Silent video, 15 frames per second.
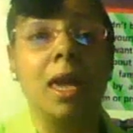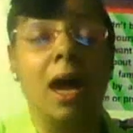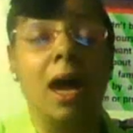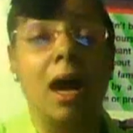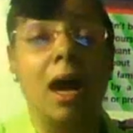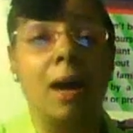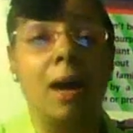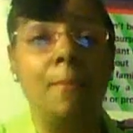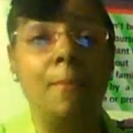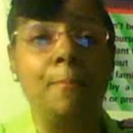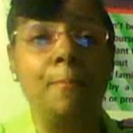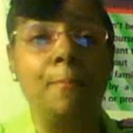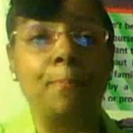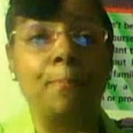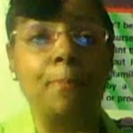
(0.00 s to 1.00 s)

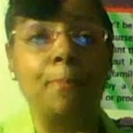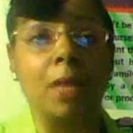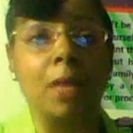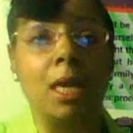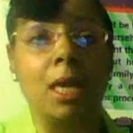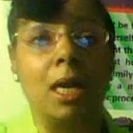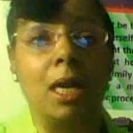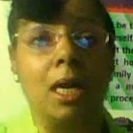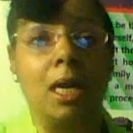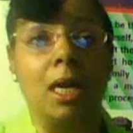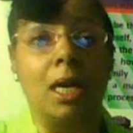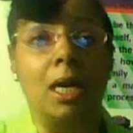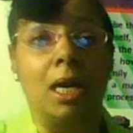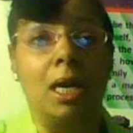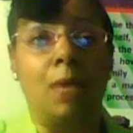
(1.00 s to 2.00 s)
Um,
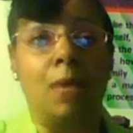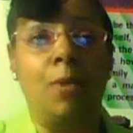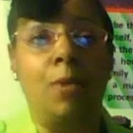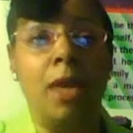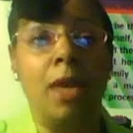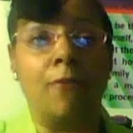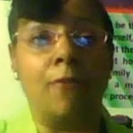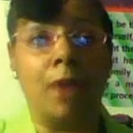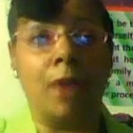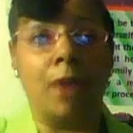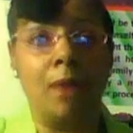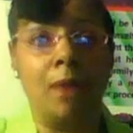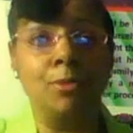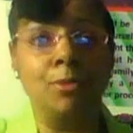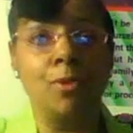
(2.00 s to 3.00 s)
We have
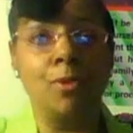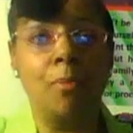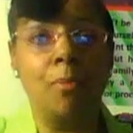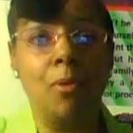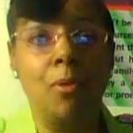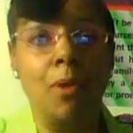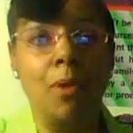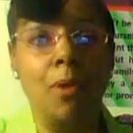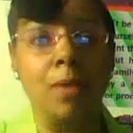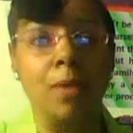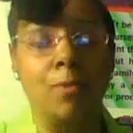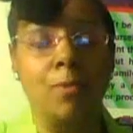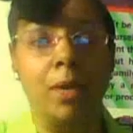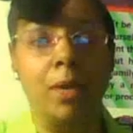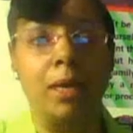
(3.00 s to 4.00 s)
come to a point
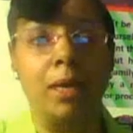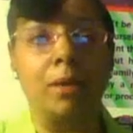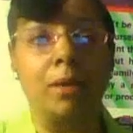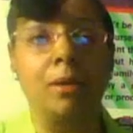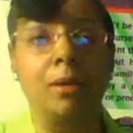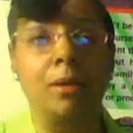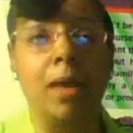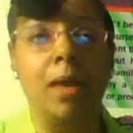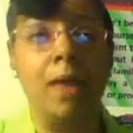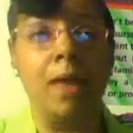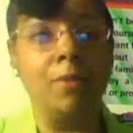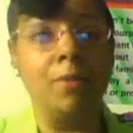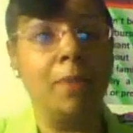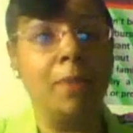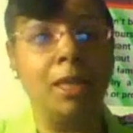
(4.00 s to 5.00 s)
where
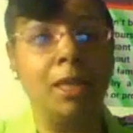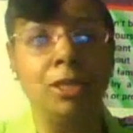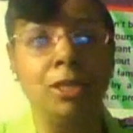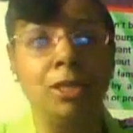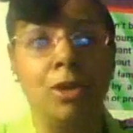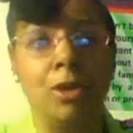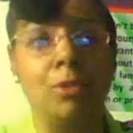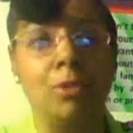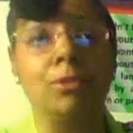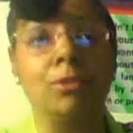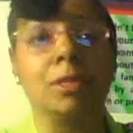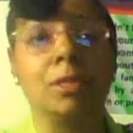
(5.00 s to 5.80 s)
everybody knows,